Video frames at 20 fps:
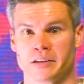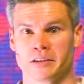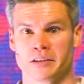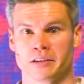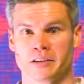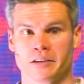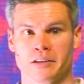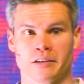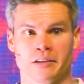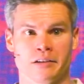
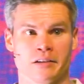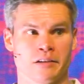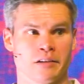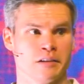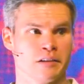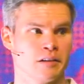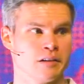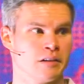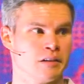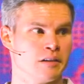
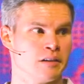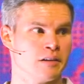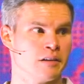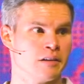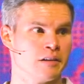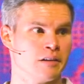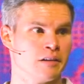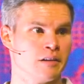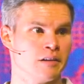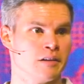
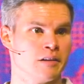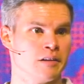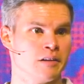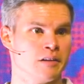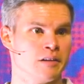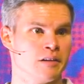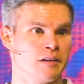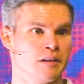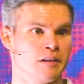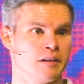
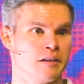Nobody speaks.